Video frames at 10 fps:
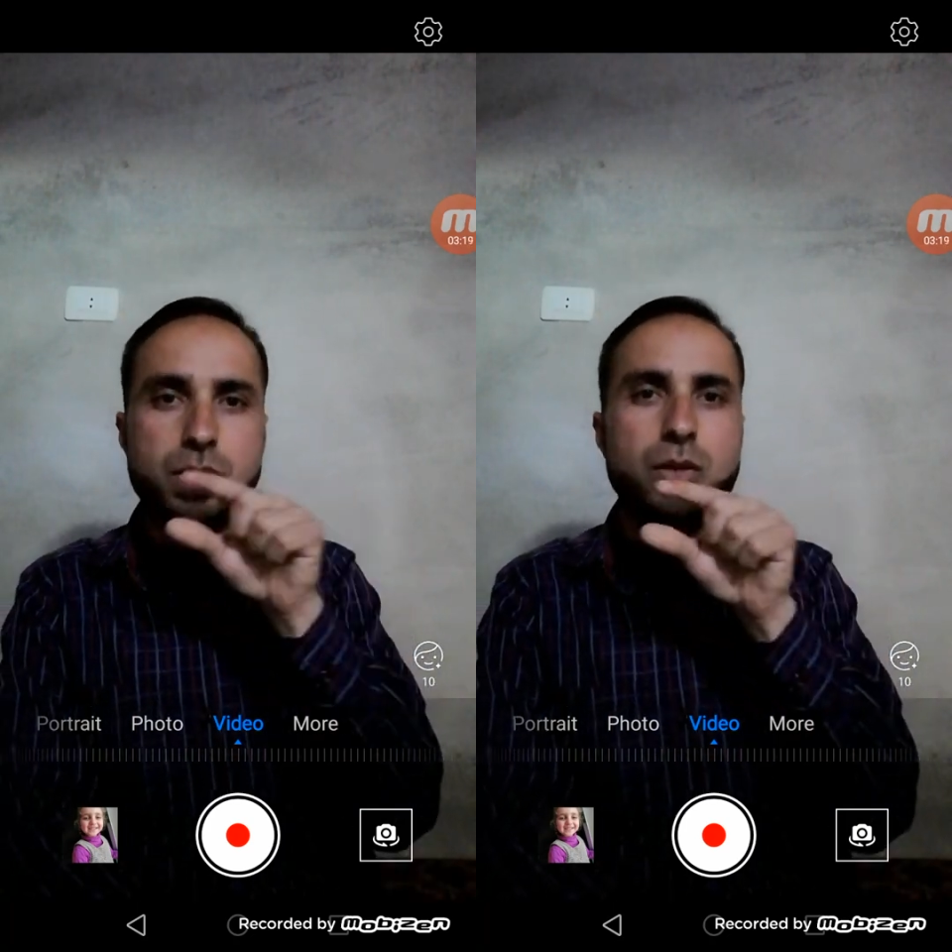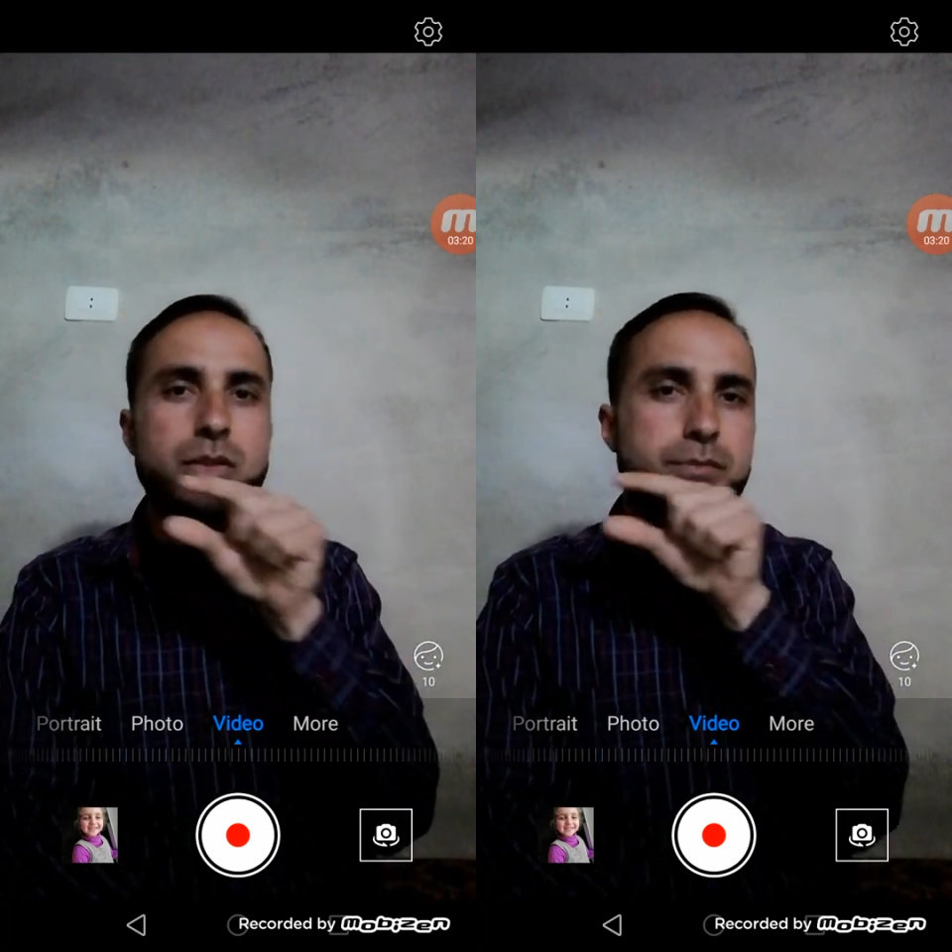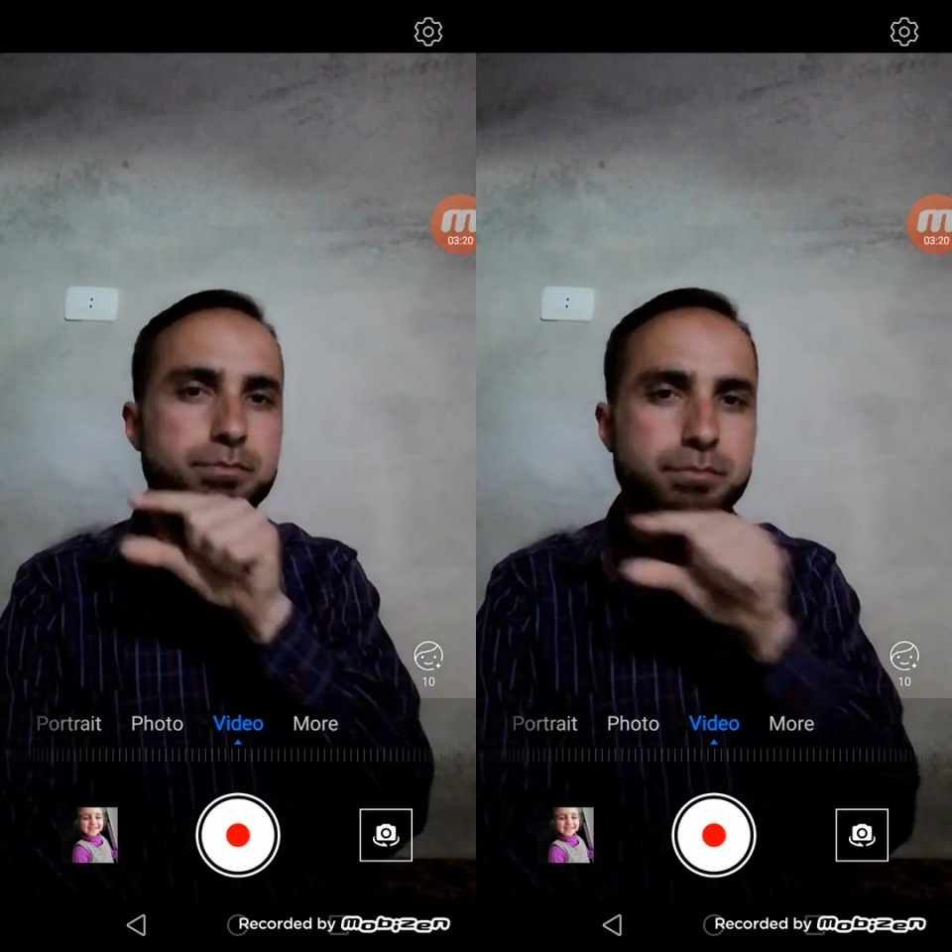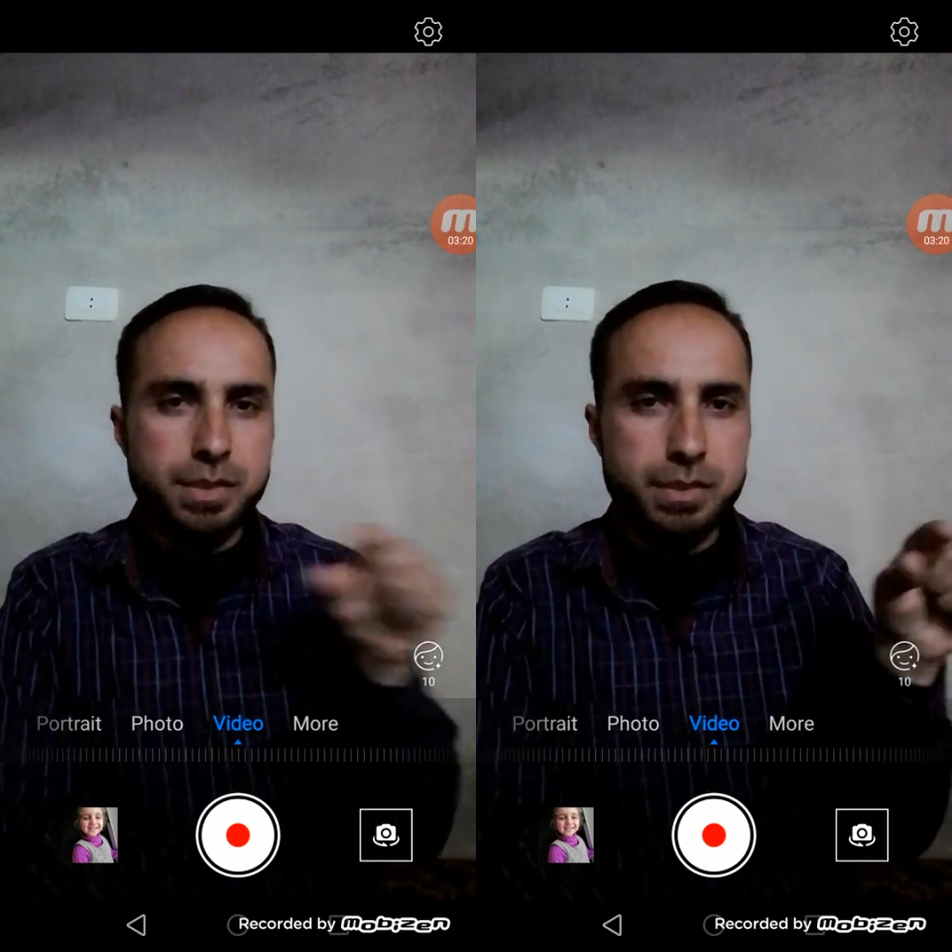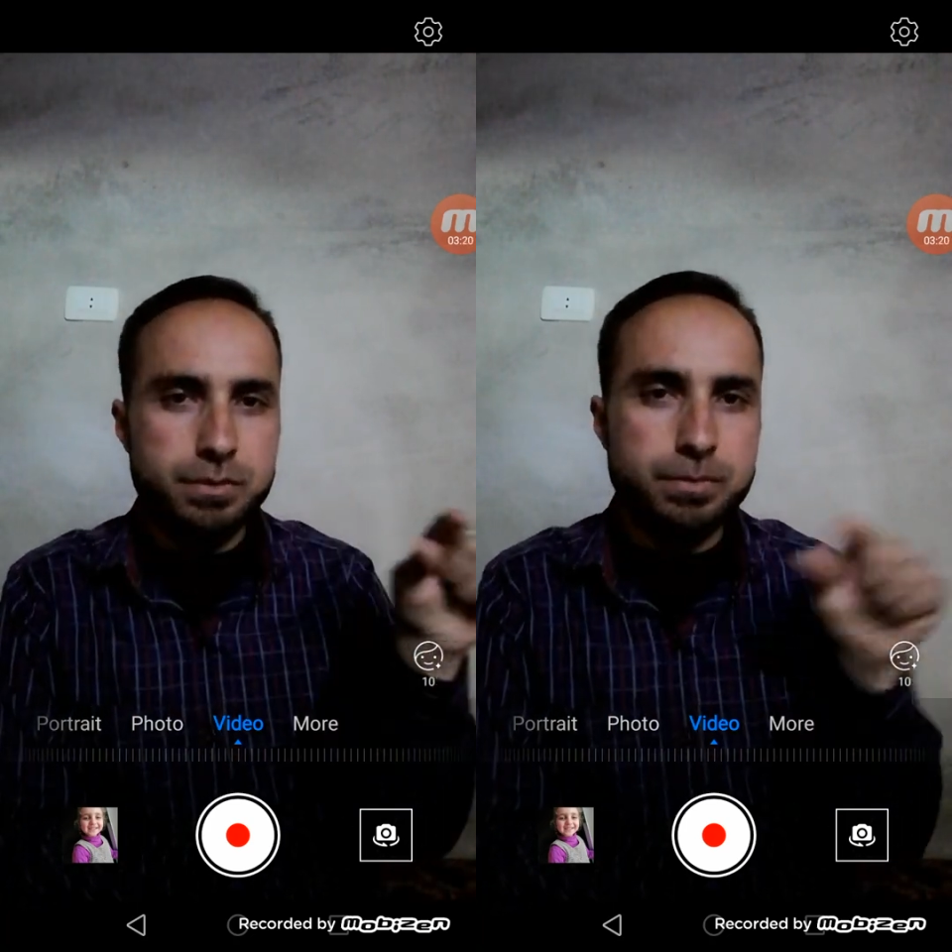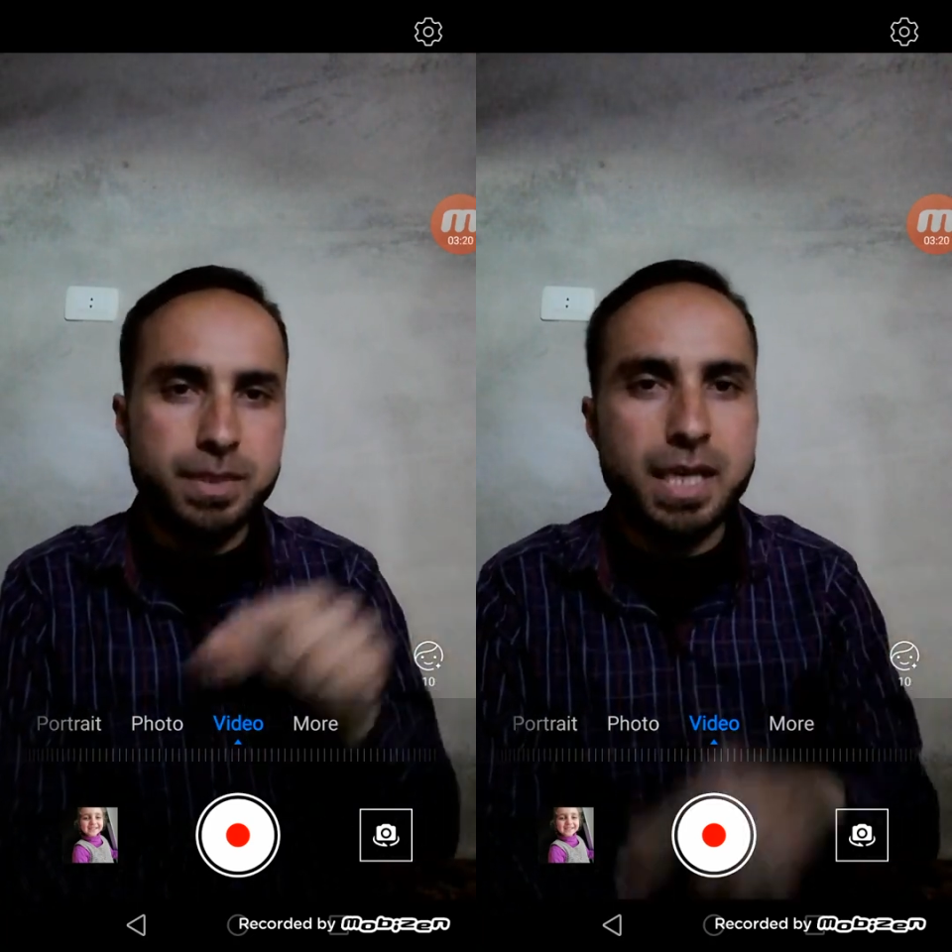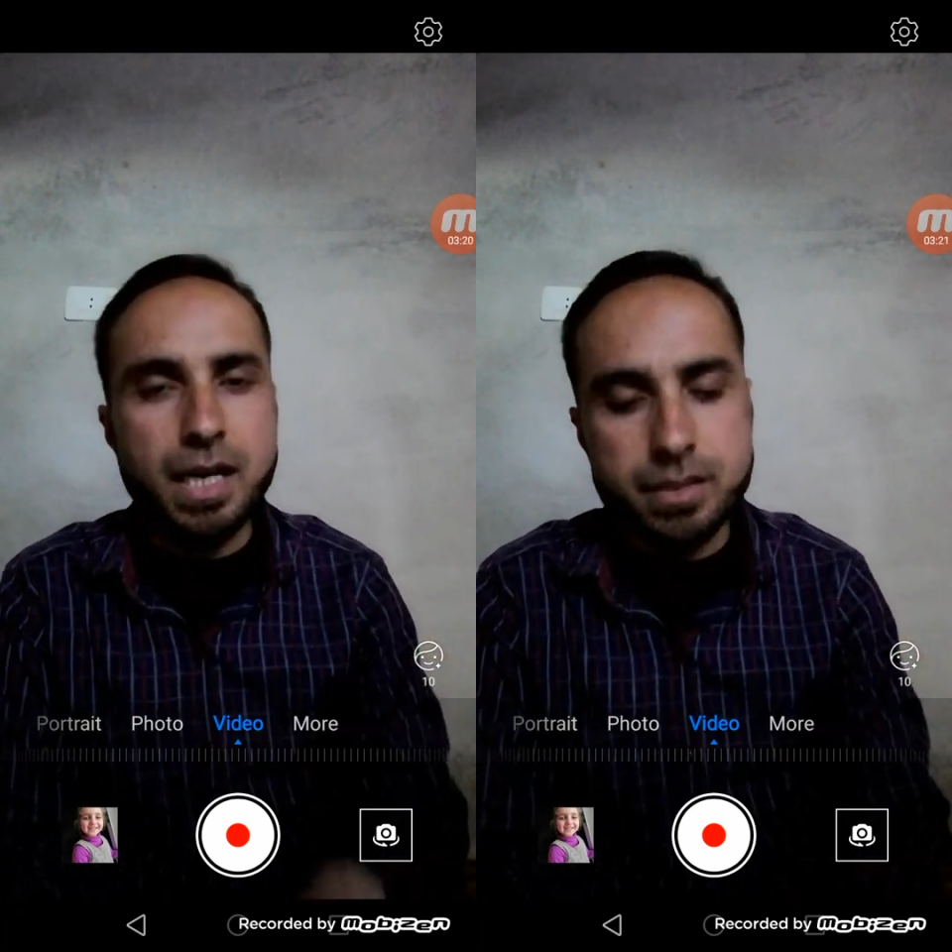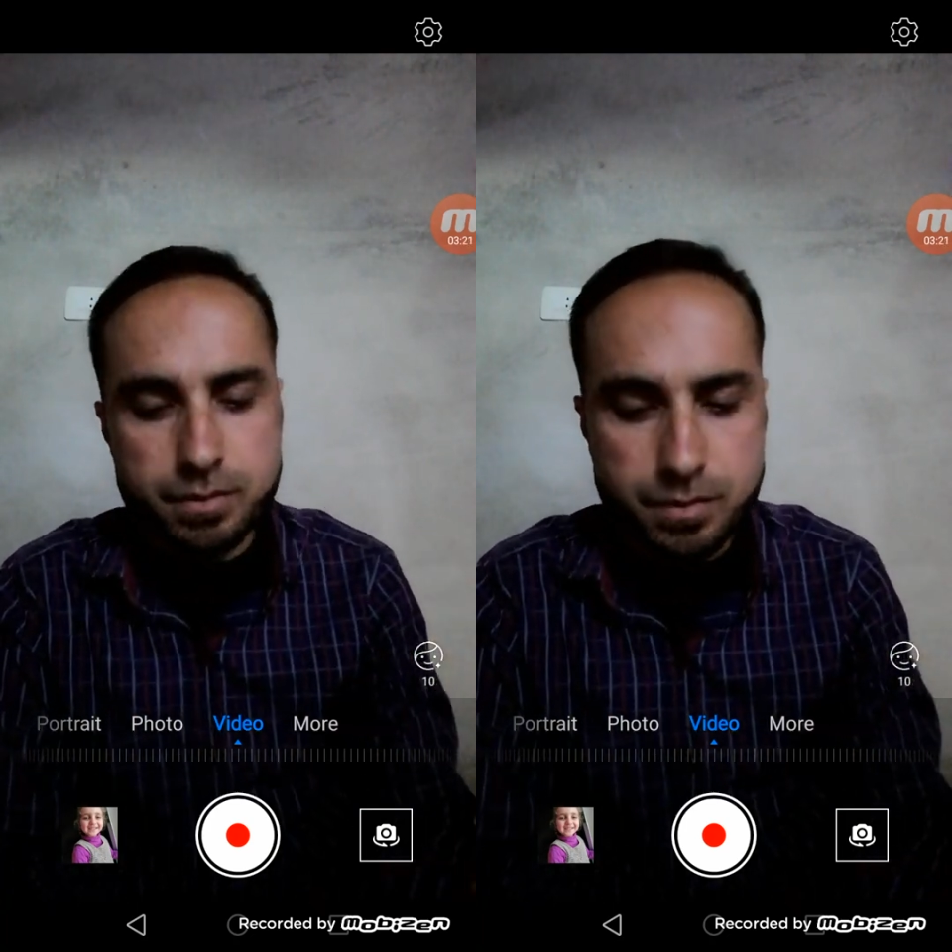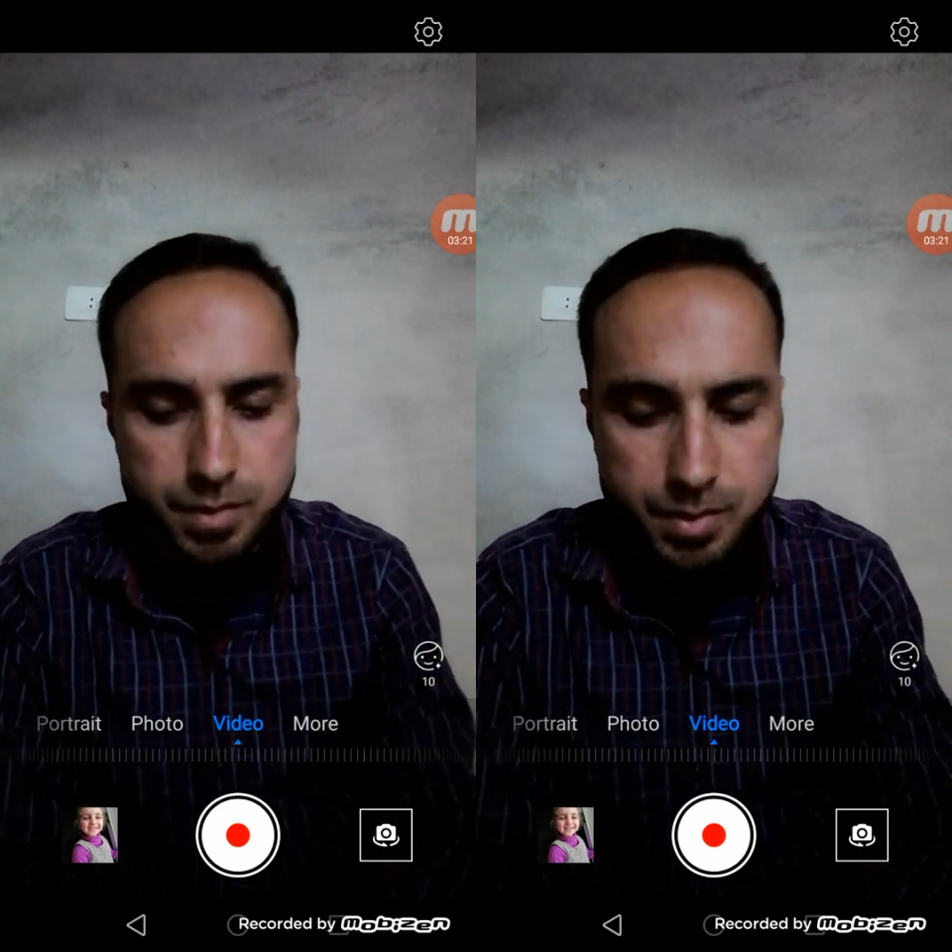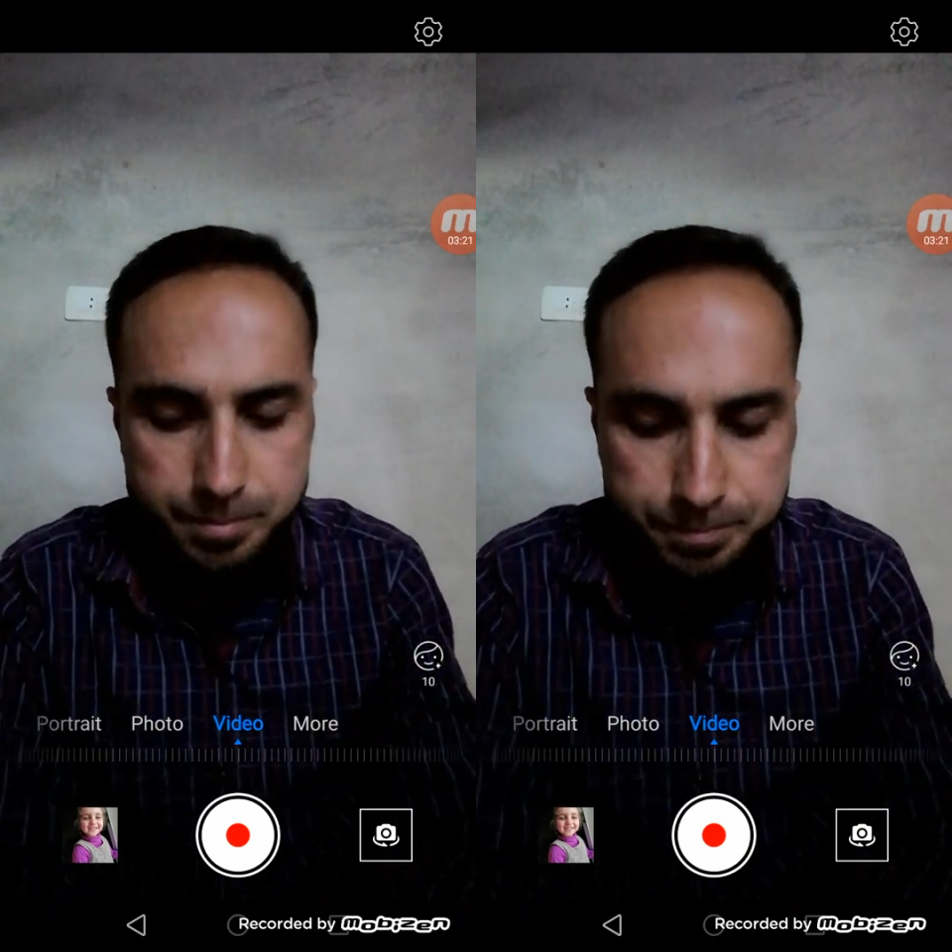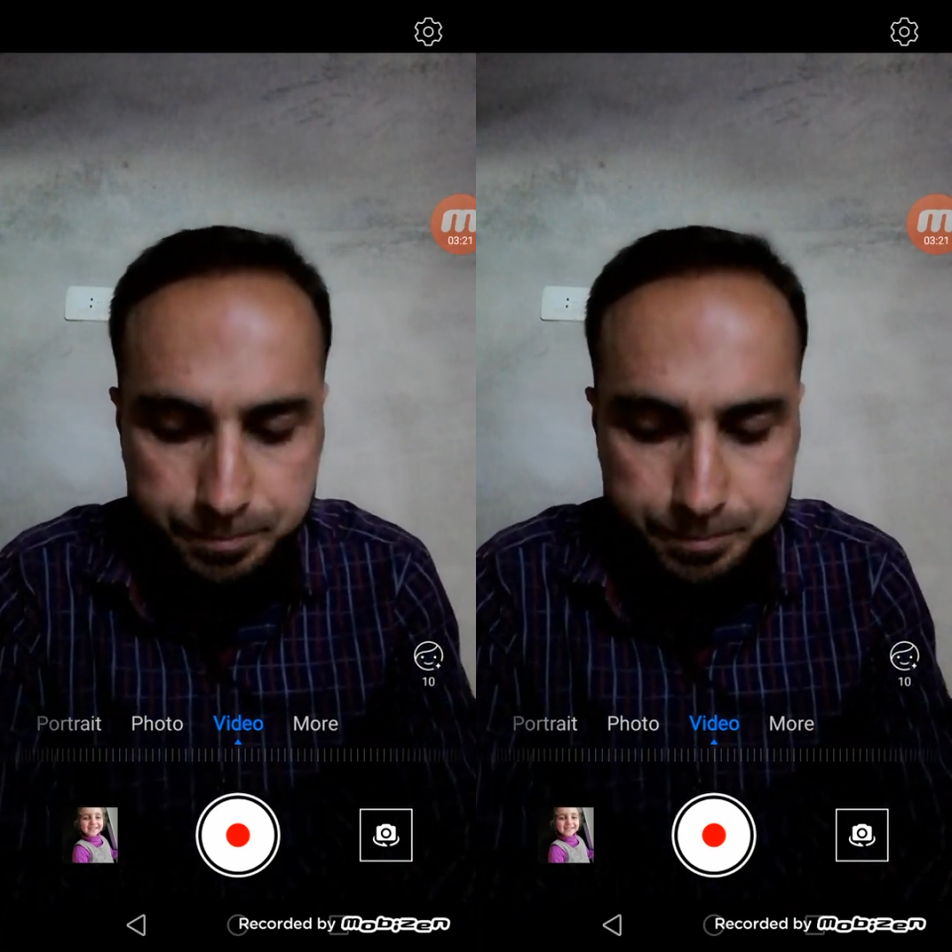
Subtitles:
called meerkats.